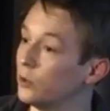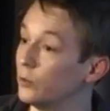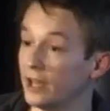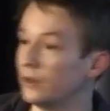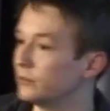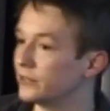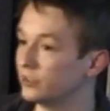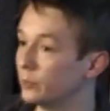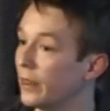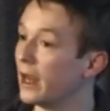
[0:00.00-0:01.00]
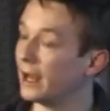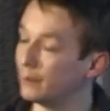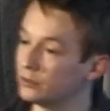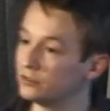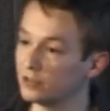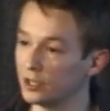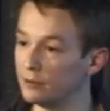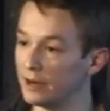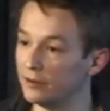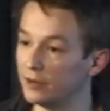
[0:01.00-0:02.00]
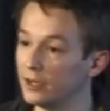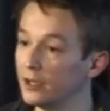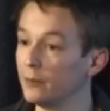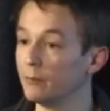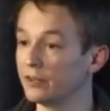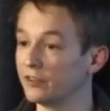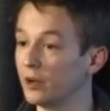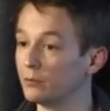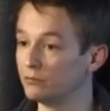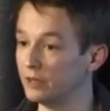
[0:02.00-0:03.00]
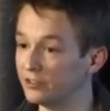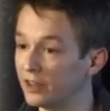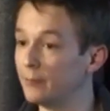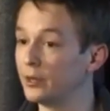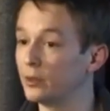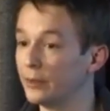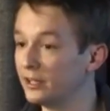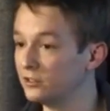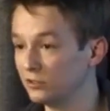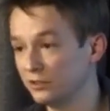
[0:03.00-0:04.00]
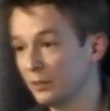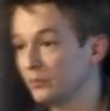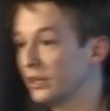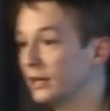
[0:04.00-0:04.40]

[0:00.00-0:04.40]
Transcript: We get a notification when that happens, and a renderer picks it up, renders that bit of the page, and dumps it